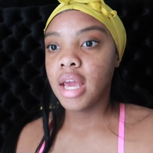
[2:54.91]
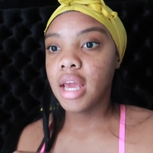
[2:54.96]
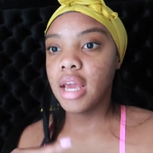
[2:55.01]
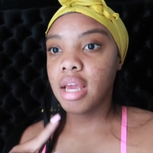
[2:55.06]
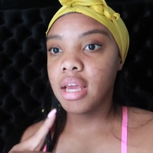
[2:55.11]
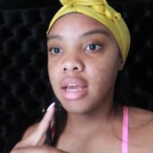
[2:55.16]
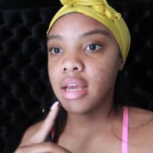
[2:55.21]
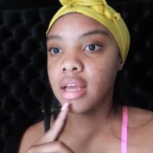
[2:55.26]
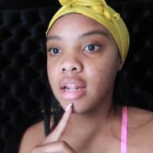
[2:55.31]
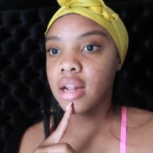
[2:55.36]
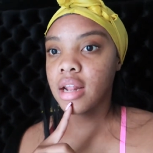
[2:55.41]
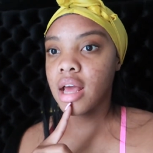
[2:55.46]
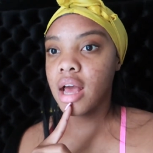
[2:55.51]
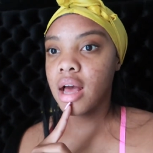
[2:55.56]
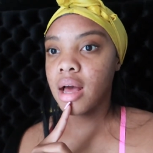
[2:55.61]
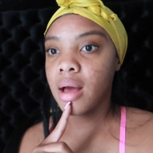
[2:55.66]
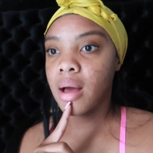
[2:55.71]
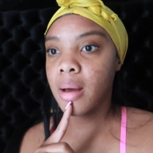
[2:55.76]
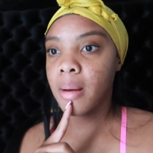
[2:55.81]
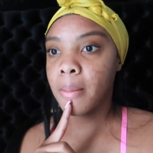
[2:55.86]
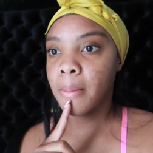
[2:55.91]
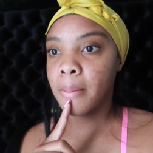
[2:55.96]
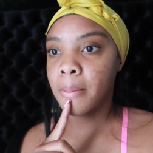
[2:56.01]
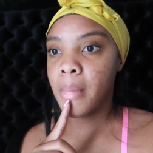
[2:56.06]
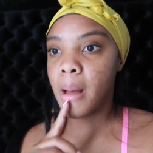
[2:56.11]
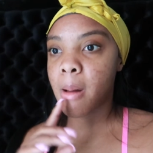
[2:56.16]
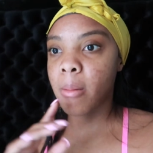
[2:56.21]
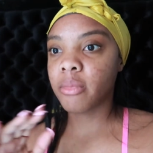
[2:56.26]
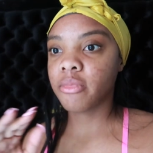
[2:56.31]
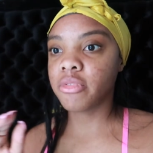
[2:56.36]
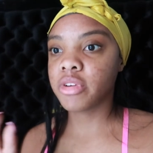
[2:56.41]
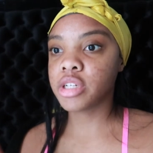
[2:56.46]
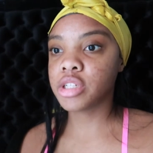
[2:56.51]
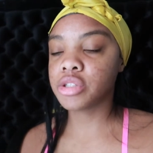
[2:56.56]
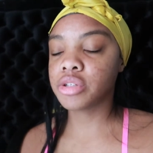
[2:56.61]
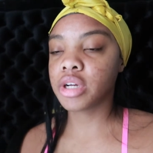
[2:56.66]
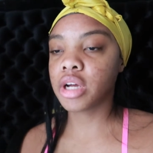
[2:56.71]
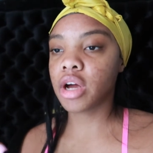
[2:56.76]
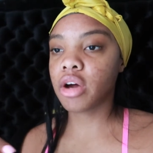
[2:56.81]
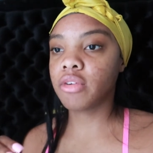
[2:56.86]
and um, I'm
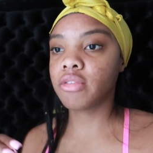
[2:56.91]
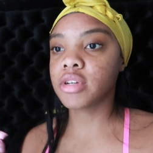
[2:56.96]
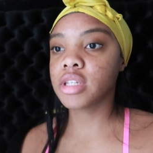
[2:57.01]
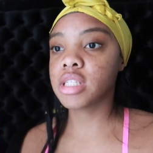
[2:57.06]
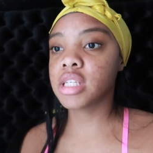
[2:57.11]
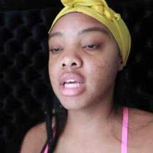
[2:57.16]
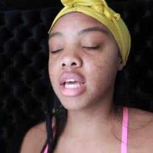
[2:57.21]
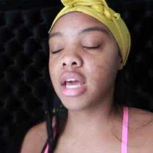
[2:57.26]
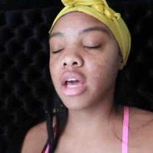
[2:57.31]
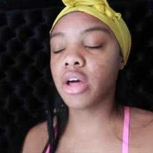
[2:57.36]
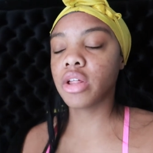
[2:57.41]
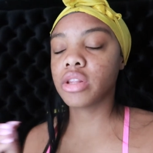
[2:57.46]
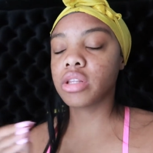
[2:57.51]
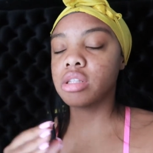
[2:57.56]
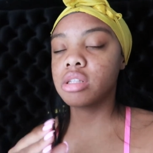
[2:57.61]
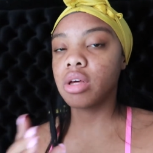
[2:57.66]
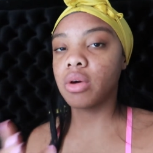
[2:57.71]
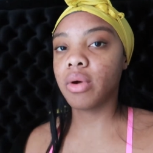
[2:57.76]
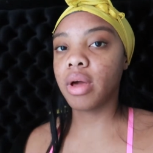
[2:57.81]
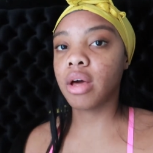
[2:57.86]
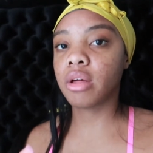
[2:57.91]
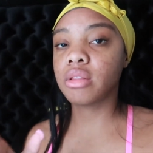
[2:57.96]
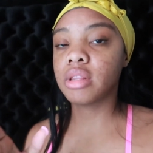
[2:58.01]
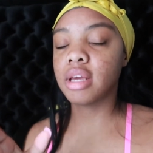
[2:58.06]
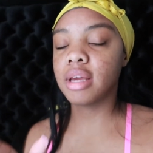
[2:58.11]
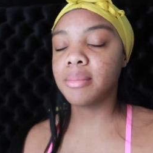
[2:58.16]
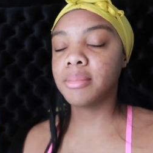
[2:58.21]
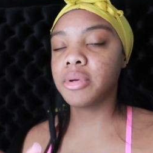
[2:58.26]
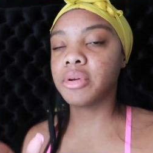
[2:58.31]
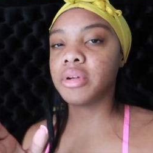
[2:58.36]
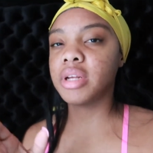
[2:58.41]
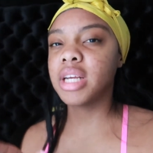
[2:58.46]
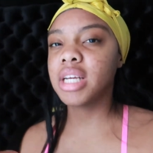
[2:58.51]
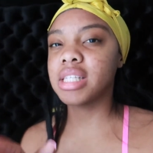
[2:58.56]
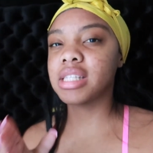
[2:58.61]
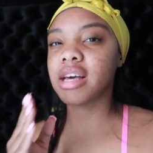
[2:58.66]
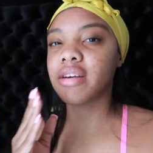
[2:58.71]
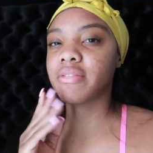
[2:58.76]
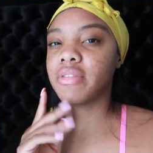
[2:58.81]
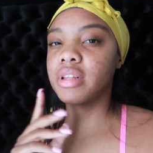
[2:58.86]
venturing over to health, so health and beauty
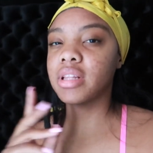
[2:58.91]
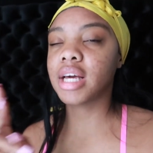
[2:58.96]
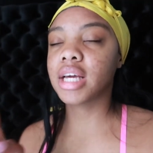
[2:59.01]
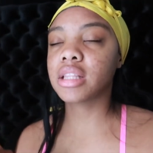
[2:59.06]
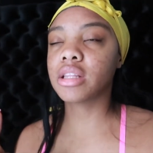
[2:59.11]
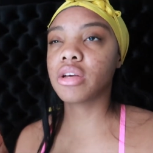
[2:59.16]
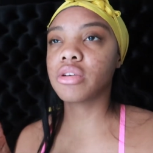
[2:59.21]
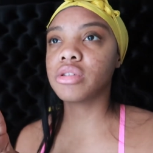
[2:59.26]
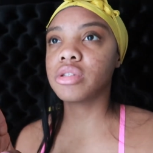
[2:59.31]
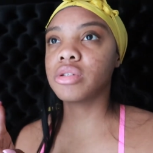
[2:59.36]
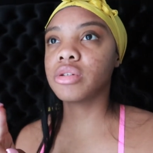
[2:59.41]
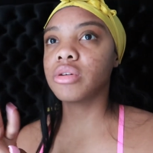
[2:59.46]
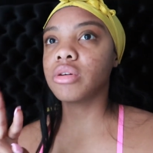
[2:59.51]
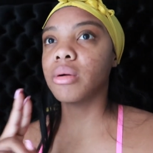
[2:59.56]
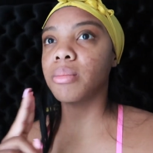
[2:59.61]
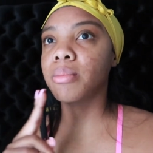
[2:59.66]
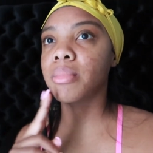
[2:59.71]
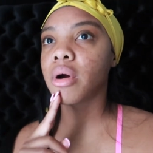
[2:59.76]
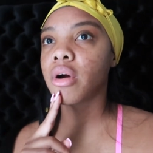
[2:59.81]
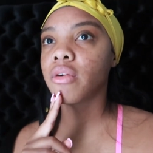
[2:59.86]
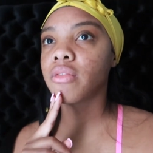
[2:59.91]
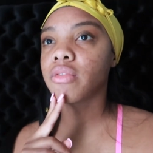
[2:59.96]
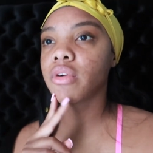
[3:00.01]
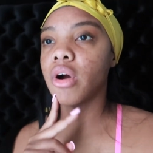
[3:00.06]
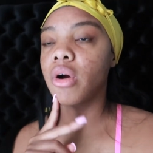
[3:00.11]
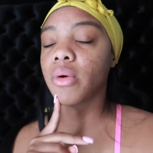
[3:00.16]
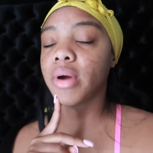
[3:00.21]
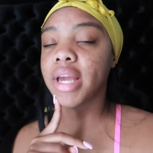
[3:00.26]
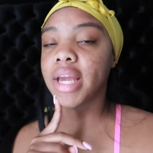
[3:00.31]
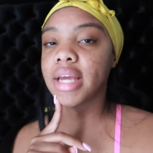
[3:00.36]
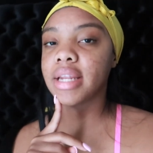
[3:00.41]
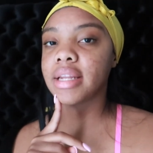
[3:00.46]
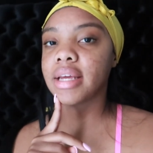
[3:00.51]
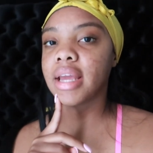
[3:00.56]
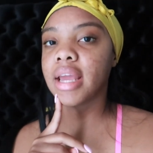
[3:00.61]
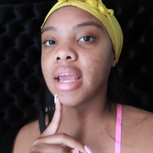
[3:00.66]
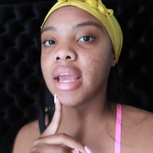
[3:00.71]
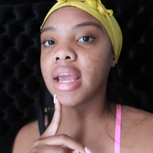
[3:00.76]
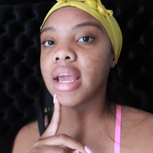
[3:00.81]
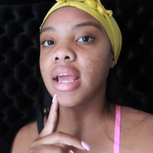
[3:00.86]
because I feel like those two both go hand
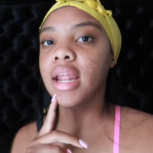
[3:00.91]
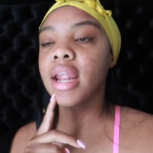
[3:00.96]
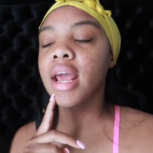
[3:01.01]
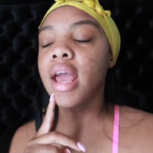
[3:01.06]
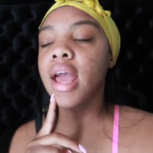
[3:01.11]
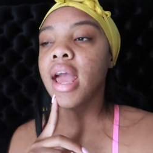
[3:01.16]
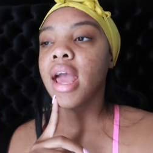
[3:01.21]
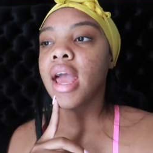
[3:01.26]
in hand.